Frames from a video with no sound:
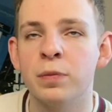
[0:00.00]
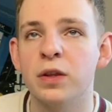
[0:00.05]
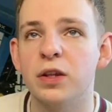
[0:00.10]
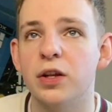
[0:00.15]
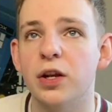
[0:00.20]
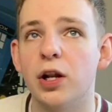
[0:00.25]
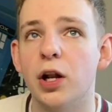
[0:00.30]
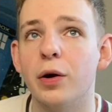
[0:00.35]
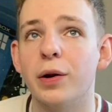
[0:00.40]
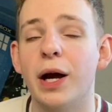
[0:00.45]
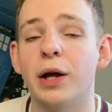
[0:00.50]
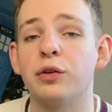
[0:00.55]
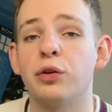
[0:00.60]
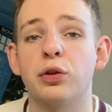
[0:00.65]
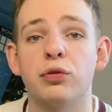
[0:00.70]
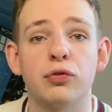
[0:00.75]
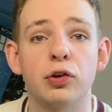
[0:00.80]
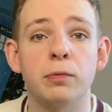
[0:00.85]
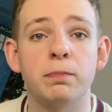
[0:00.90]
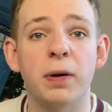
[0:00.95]
You learned how to
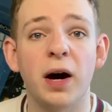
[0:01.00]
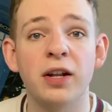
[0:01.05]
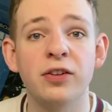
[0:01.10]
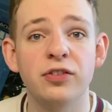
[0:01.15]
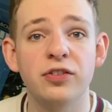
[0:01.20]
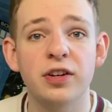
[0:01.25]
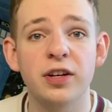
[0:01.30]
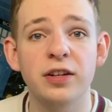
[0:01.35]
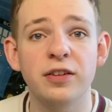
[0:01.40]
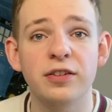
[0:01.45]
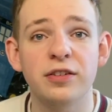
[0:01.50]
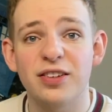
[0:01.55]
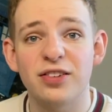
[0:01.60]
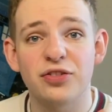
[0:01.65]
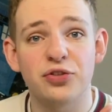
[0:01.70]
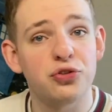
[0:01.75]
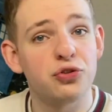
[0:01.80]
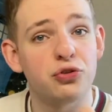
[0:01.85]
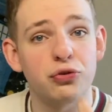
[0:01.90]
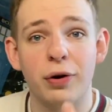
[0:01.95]
throw punches,
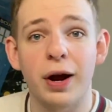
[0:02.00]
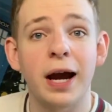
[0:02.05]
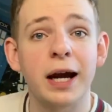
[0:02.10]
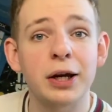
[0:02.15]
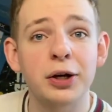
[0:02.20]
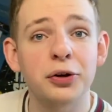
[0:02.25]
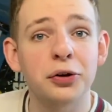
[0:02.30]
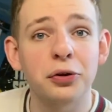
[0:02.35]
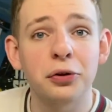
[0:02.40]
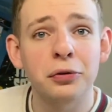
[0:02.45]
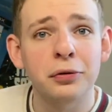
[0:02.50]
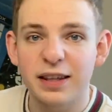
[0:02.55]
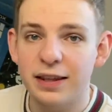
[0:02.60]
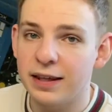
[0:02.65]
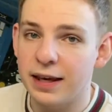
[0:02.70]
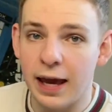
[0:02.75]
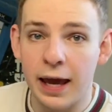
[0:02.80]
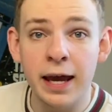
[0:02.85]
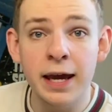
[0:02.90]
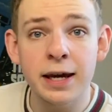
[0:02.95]
strangle,
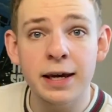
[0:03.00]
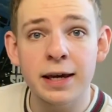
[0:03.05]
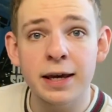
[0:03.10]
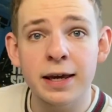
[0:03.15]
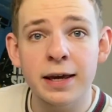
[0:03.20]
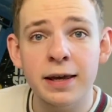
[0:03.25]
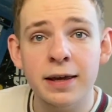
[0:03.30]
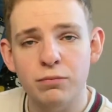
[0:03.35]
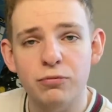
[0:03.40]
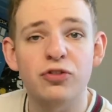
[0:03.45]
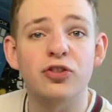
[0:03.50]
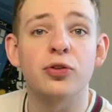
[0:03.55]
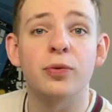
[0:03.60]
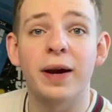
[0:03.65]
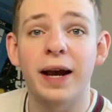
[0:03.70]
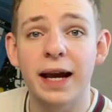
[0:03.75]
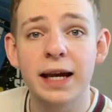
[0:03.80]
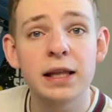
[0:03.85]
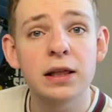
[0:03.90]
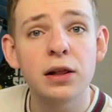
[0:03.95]
kick, do
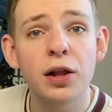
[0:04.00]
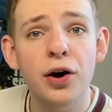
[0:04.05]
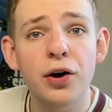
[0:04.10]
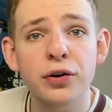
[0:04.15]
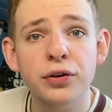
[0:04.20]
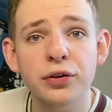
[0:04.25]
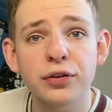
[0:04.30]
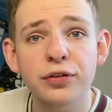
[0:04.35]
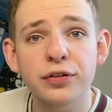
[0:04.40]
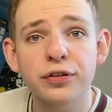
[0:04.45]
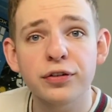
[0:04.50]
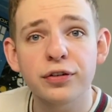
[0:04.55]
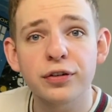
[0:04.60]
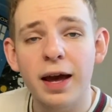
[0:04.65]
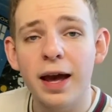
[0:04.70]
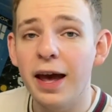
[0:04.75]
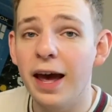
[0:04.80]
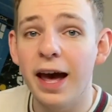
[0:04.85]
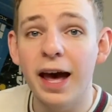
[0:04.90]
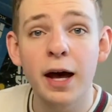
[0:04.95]
headlocks,
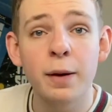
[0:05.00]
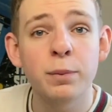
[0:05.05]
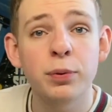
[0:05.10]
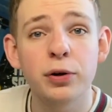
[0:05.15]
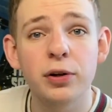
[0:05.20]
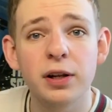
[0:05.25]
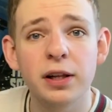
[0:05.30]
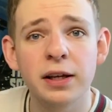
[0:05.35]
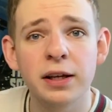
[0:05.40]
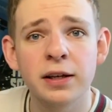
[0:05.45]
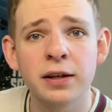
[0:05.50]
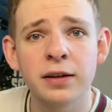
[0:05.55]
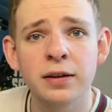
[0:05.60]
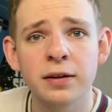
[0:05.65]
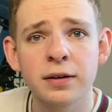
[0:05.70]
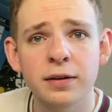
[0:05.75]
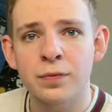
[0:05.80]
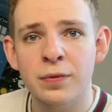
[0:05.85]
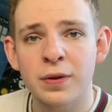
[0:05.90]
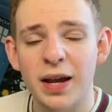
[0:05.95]
hair pulling,
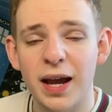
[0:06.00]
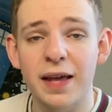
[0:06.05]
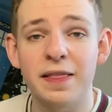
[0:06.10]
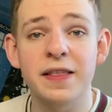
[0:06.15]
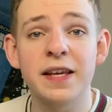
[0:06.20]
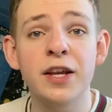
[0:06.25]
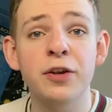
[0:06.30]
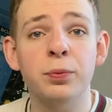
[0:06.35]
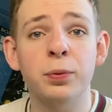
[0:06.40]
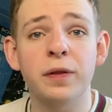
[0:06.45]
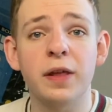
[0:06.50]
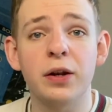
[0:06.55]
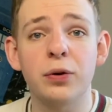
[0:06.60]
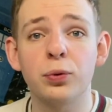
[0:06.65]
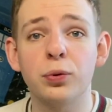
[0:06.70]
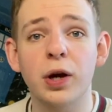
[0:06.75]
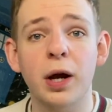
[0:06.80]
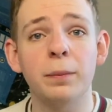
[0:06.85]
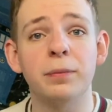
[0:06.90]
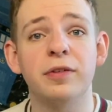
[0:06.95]
and these would then all
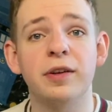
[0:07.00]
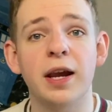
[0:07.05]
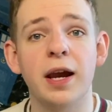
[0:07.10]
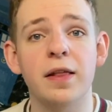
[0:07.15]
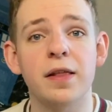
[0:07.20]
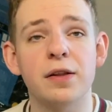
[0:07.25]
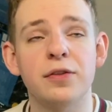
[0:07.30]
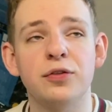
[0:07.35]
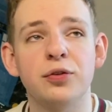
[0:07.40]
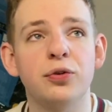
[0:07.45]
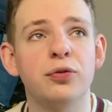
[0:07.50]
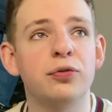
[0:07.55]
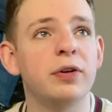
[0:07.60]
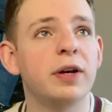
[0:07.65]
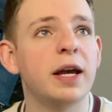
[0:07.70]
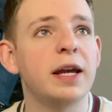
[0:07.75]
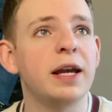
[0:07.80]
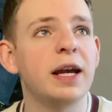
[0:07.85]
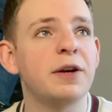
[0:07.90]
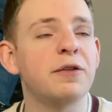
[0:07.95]
come together to
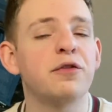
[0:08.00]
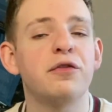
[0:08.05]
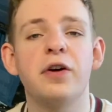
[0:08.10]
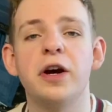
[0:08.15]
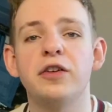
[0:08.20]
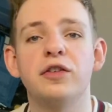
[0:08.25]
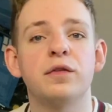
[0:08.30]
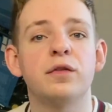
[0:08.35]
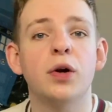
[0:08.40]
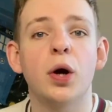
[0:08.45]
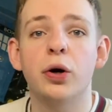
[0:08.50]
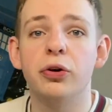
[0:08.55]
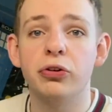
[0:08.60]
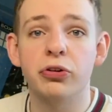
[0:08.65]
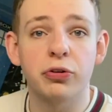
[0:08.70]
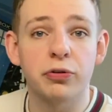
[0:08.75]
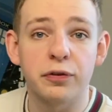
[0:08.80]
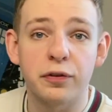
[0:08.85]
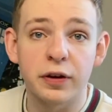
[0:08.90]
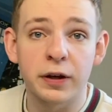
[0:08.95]
create a phrase of
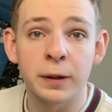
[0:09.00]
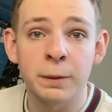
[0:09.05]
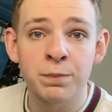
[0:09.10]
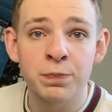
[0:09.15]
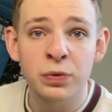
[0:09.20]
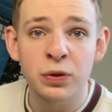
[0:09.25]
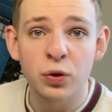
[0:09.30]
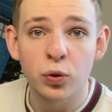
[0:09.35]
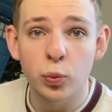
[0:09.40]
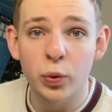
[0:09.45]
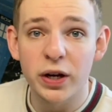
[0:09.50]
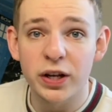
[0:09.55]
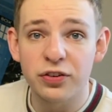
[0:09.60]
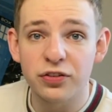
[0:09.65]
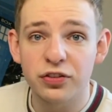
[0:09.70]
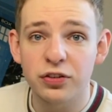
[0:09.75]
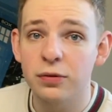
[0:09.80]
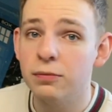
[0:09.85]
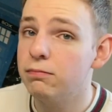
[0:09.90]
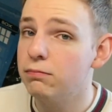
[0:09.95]
choreography,
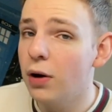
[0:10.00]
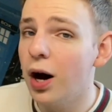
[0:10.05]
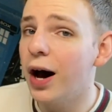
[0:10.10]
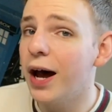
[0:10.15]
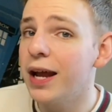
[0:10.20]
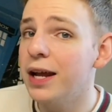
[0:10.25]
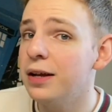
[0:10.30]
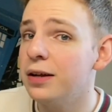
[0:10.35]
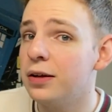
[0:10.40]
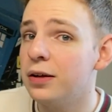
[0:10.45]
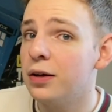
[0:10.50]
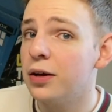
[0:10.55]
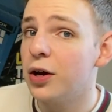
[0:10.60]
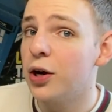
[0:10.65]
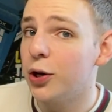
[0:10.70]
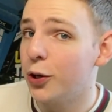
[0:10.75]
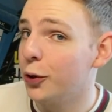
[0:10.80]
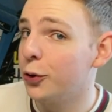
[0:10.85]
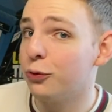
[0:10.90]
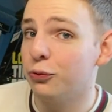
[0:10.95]
which might
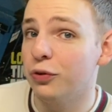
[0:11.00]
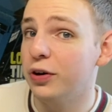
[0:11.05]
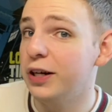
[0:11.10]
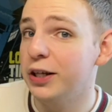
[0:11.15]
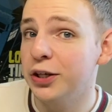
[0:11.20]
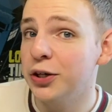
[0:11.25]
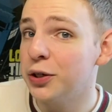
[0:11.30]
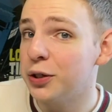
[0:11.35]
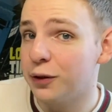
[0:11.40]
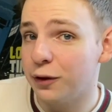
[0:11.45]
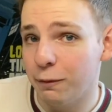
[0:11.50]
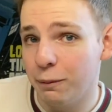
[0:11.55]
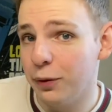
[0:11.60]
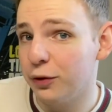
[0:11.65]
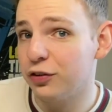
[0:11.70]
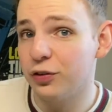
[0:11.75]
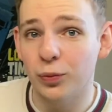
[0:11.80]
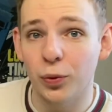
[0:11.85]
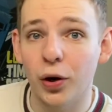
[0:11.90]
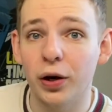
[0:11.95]
look really good if you put
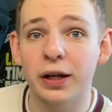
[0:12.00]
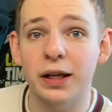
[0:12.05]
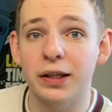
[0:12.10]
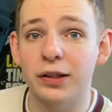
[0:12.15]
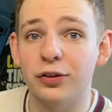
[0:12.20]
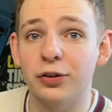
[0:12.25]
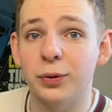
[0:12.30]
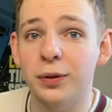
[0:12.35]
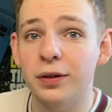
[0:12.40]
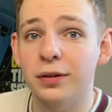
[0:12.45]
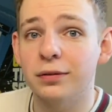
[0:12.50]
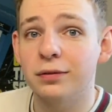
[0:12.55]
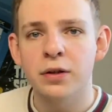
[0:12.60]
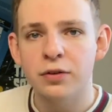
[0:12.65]
some work into it.